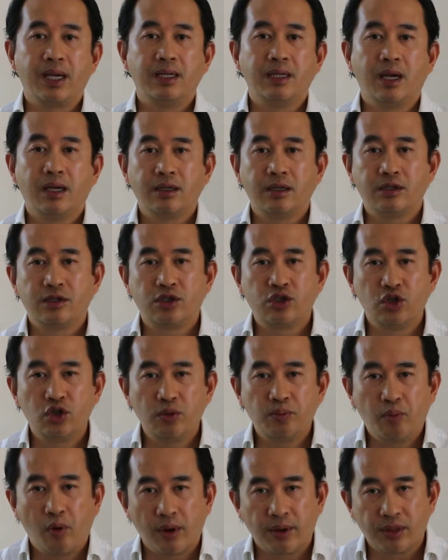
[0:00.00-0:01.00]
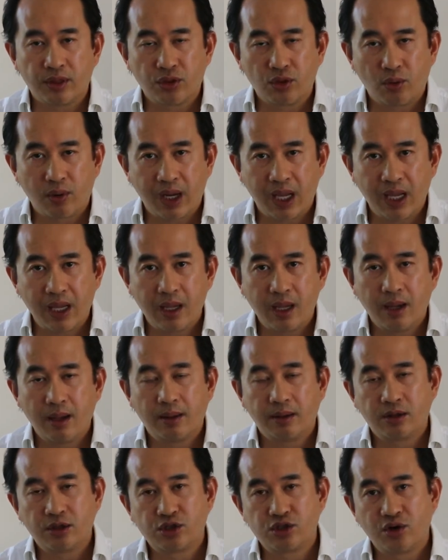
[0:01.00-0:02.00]
another $2.3
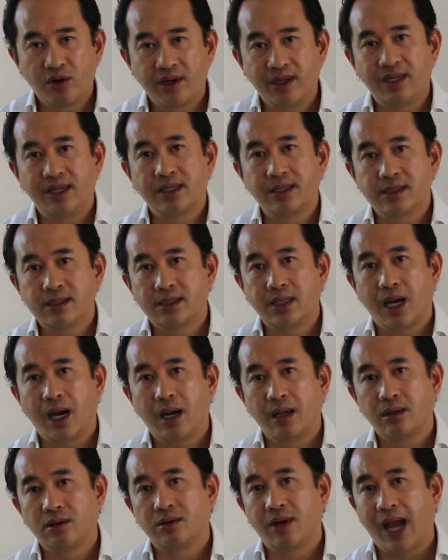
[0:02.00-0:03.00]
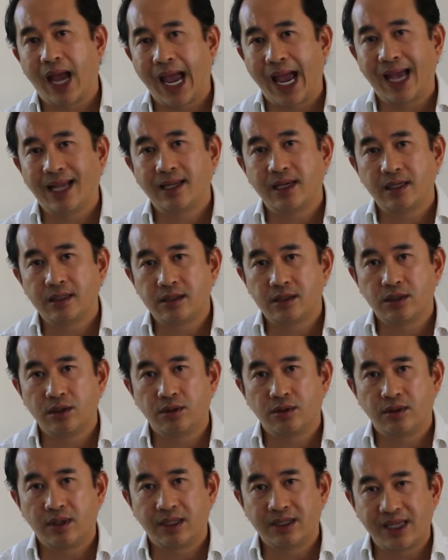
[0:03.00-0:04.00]
trillion added
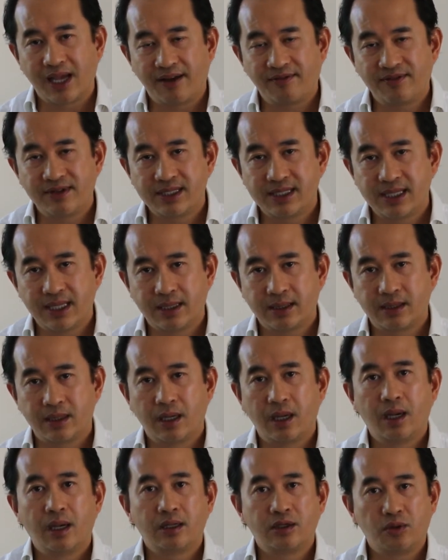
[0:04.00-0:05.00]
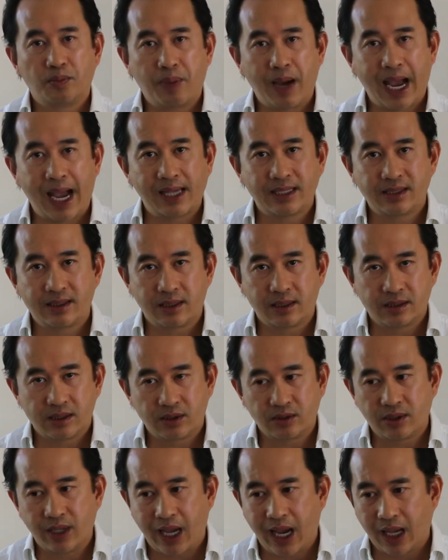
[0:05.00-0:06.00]
to the deficit to pass this
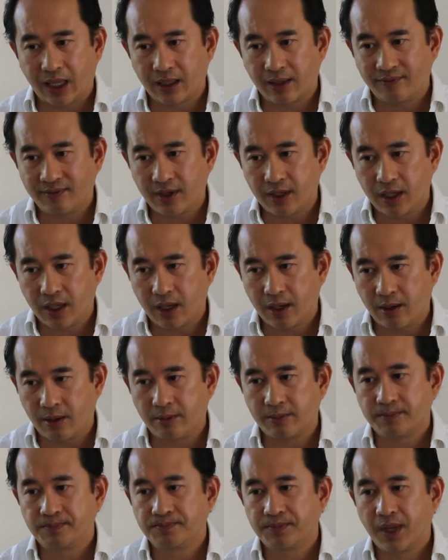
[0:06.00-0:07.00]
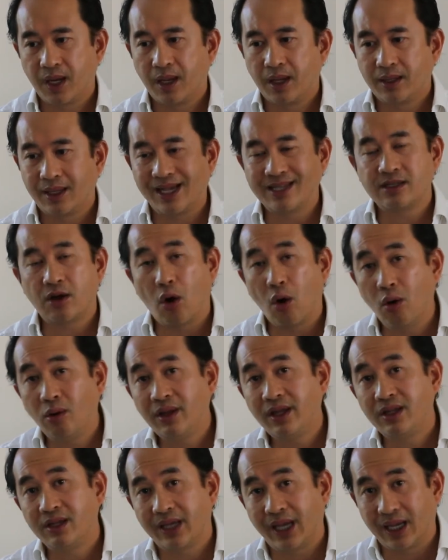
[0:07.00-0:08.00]
to the end of the year. That's
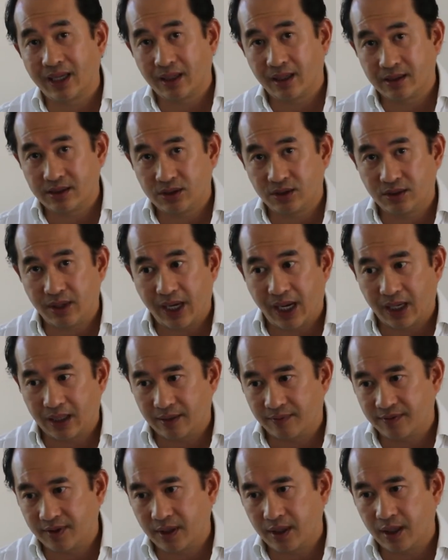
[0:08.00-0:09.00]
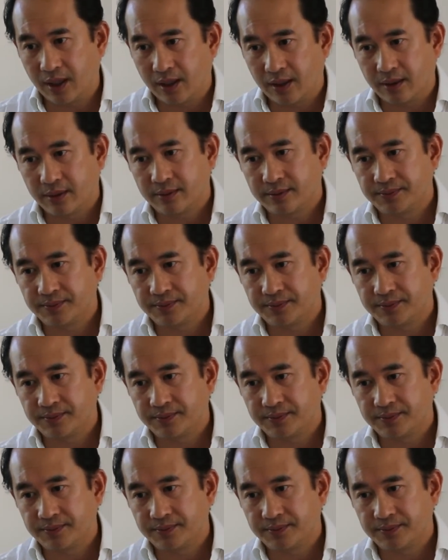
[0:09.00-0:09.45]
only to get us to the end of the year.